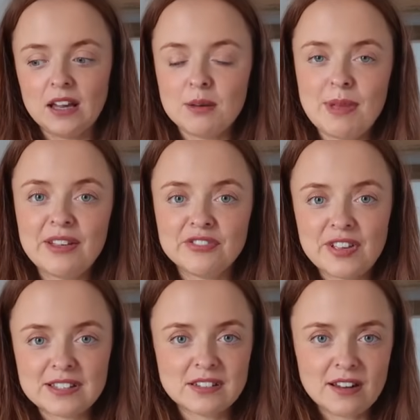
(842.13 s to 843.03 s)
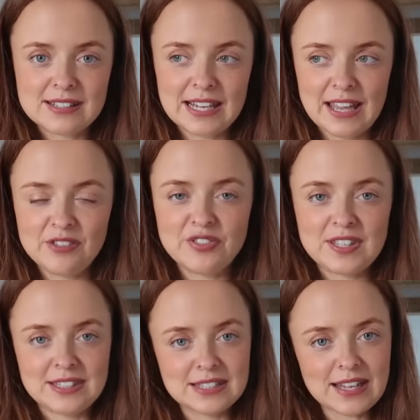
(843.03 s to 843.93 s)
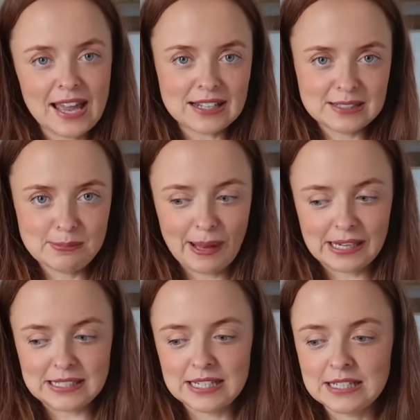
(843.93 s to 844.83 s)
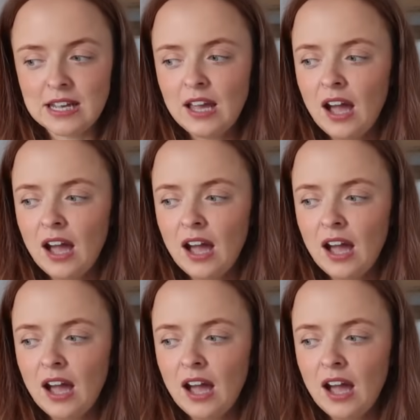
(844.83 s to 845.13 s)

It fits nicely, it fits as expected.